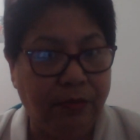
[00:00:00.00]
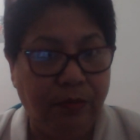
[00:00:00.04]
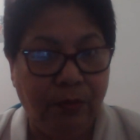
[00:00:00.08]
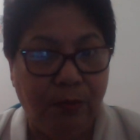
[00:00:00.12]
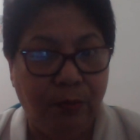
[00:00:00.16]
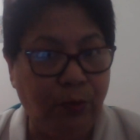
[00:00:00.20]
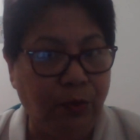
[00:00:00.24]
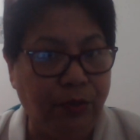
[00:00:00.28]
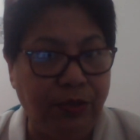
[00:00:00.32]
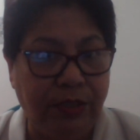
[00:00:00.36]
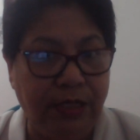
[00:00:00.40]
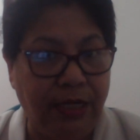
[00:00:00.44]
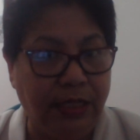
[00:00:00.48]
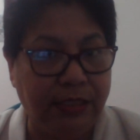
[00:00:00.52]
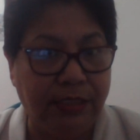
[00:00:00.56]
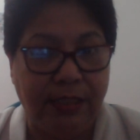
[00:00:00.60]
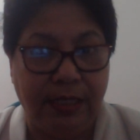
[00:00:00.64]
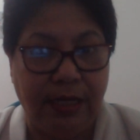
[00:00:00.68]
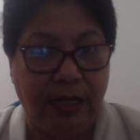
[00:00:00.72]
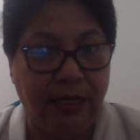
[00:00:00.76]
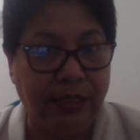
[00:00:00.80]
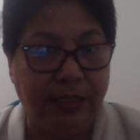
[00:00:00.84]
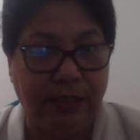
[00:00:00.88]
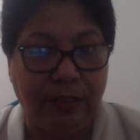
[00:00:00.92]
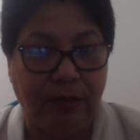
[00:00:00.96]
would not
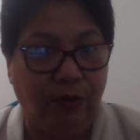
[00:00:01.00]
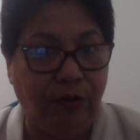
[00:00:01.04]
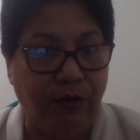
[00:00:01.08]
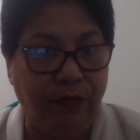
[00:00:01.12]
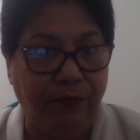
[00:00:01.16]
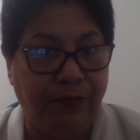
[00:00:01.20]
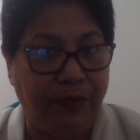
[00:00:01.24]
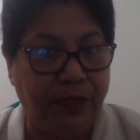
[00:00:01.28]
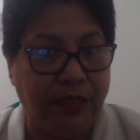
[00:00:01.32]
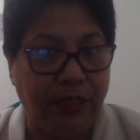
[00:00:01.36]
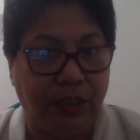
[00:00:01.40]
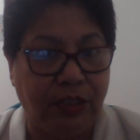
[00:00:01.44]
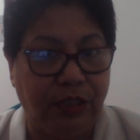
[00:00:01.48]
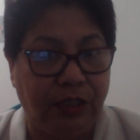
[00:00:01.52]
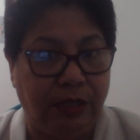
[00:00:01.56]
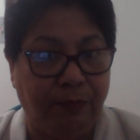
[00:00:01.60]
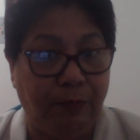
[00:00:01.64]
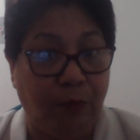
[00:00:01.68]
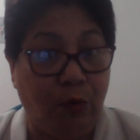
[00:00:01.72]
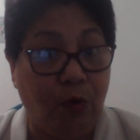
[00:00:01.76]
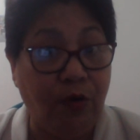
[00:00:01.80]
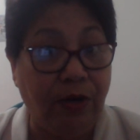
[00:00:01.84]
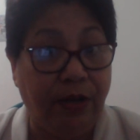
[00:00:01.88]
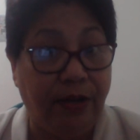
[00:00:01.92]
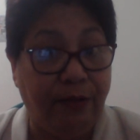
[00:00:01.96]
sell his gold very cheap.
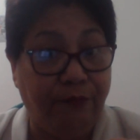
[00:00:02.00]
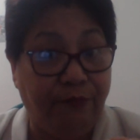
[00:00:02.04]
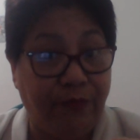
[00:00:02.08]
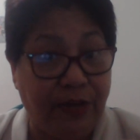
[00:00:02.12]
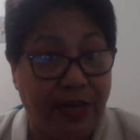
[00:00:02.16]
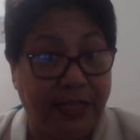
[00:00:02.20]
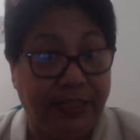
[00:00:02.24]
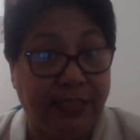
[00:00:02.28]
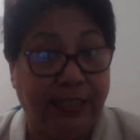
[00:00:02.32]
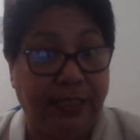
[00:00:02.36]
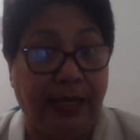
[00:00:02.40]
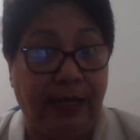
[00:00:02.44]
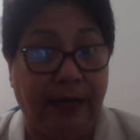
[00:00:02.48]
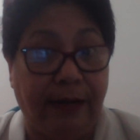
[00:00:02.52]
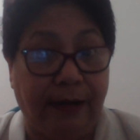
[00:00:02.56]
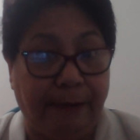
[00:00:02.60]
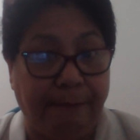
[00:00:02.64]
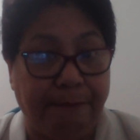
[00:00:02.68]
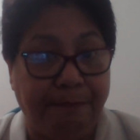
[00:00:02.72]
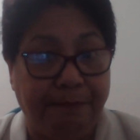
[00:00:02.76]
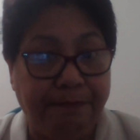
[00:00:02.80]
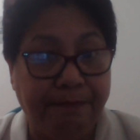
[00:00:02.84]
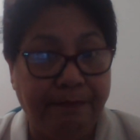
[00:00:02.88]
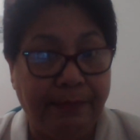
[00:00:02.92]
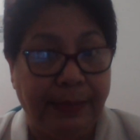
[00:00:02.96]
Only fake seller.
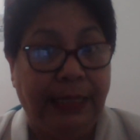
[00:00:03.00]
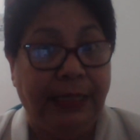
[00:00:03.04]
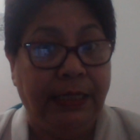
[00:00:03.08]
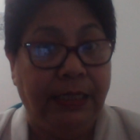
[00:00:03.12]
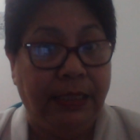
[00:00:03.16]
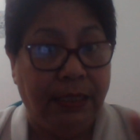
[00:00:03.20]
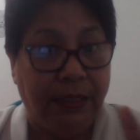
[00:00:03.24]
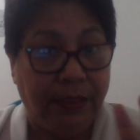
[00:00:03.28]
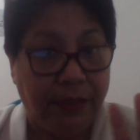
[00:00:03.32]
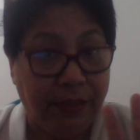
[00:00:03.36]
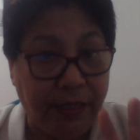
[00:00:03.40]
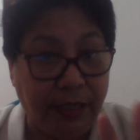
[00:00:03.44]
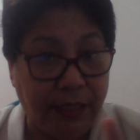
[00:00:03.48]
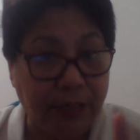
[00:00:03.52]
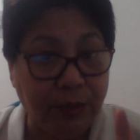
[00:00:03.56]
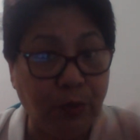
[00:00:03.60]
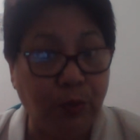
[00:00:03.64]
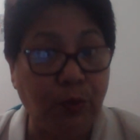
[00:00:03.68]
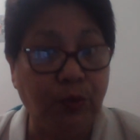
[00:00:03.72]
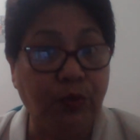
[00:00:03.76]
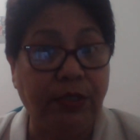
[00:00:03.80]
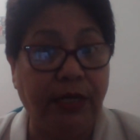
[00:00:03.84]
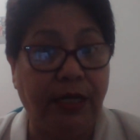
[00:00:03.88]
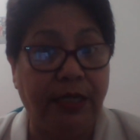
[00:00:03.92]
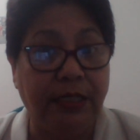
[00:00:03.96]
There are
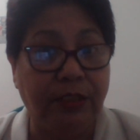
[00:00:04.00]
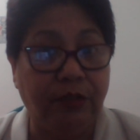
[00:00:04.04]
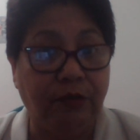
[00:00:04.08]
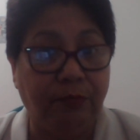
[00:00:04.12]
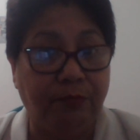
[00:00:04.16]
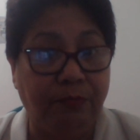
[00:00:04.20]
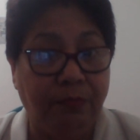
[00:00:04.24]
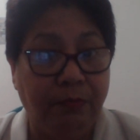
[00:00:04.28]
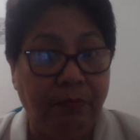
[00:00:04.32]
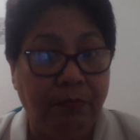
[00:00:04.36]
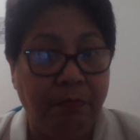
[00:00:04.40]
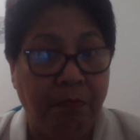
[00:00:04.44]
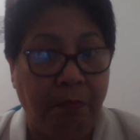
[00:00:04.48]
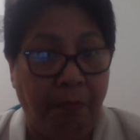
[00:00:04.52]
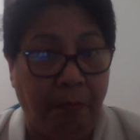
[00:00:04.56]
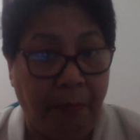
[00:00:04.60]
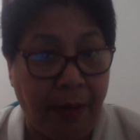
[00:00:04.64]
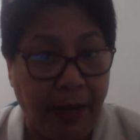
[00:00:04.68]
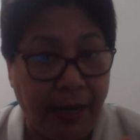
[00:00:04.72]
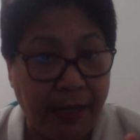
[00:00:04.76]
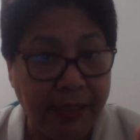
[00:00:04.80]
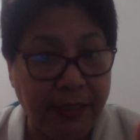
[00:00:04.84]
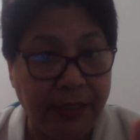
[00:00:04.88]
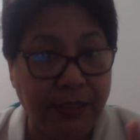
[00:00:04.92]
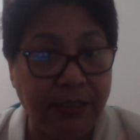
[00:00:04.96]
2 kinds of
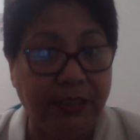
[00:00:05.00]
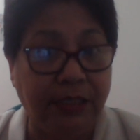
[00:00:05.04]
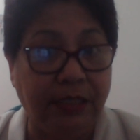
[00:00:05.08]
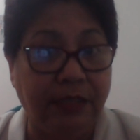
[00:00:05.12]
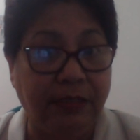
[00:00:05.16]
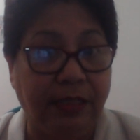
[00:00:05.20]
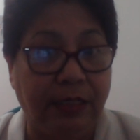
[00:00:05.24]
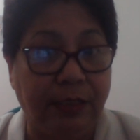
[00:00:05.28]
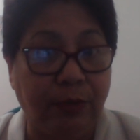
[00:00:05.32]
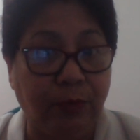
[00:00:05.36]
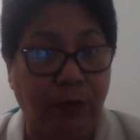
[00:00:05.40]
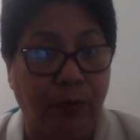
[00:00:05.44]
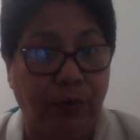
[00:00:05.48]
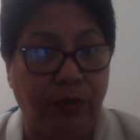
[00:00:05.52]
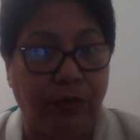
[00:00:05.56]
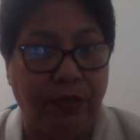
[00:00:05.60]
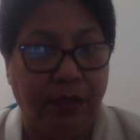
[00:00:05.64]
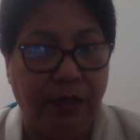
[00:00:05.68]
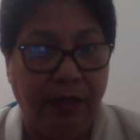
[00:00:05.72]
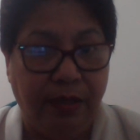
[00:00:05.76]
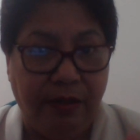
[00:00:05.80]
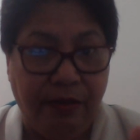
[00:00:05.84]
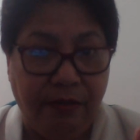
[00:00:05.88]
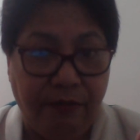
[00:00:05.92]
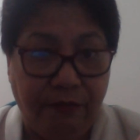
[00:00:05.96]
buyers in this world:
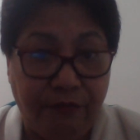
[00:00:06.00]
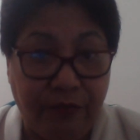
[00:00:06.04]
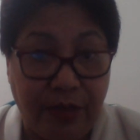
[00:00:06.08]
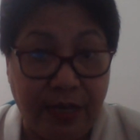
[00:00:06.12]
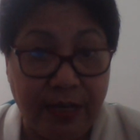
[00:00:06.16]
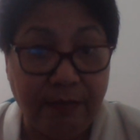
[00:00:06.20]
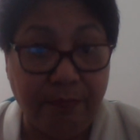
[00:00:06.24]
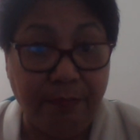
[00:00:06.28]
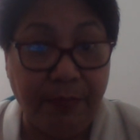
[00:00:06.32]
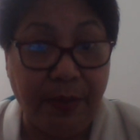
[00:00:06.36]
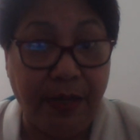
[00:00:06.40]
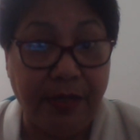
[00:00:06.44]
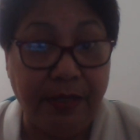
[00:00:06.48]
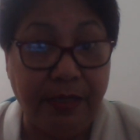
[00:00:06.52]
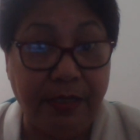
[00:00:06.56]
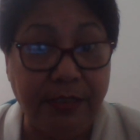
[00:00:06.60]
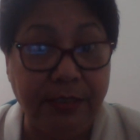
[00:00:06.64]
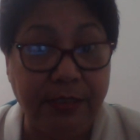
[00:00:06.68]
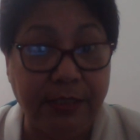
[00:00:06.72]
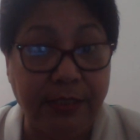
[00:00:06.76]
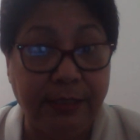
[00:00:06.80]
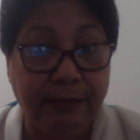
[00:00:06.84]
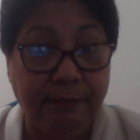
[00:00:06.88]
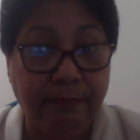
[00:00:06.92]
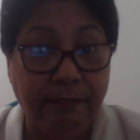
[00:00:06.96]
fake
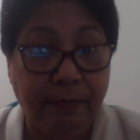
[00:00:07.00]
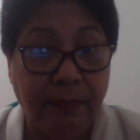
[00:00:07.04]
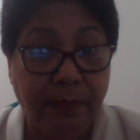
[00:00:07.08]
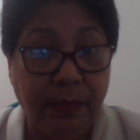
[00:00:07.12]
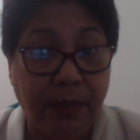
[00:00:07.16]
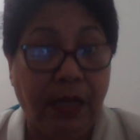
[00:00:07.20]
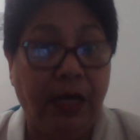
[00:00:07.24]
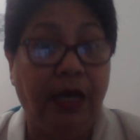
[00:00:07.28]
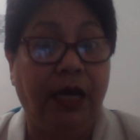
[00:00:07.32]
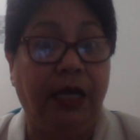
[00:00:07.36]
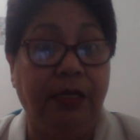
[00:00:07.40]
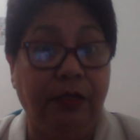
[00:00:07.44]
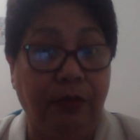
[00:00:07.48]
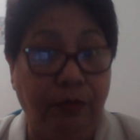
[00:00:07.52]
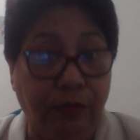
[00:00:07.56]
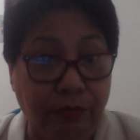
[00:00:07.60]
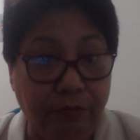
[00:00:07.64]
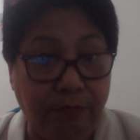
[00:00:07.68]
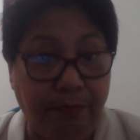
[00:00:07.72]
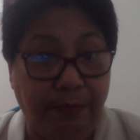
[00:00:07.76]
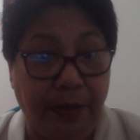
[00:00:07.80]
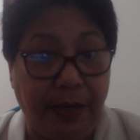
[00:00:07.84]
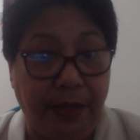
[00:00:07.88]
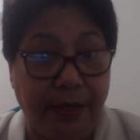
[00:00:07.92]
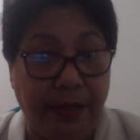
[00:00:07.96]
buyers and
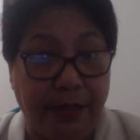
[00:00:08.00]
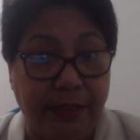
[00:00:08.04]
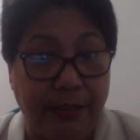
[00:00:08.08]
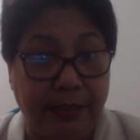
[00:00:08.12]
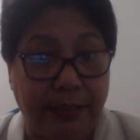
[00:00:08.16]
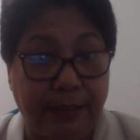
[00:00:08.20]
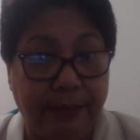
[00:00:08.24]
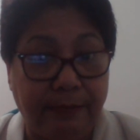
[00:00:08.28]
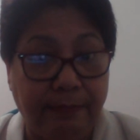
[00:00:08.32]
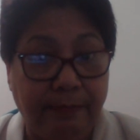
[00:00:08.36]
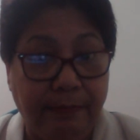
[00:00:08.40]
good buyers.